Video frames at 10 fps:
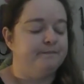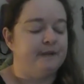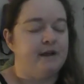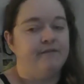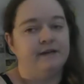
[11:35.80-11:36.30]

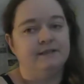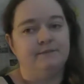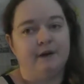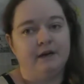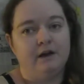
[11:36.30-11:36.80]
If I
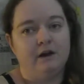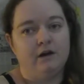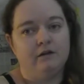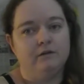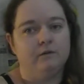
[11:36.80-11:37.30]
spun
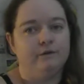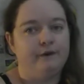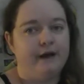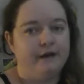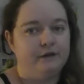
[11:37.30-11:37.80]
yarn or knew
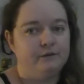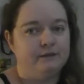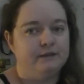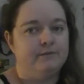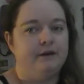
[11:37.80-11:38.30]
how to use
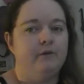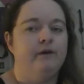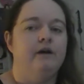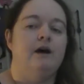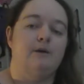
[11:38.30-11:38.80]
a spinning
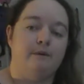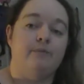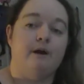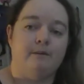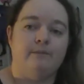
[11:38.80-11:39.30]
wheel, I would
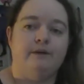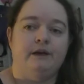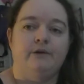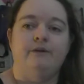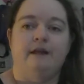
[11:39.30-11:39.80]
probably
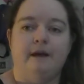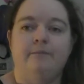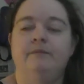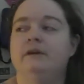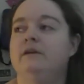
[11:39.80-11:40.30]
go to
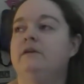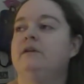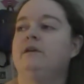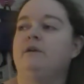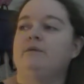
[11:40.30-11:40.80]
them.
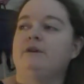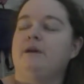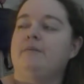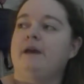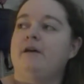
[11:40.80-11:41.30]
Want to
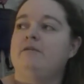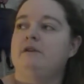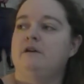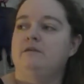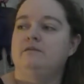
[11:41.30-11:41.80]
come down?
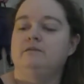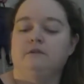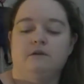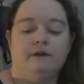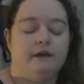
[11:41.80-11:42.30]
No?
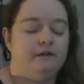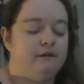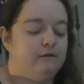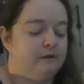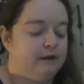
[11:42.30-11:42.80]
Okay, you
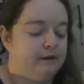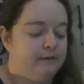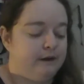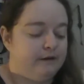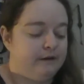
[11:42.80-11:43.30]
don't want to
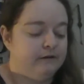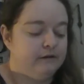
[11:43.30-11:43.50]
come down here.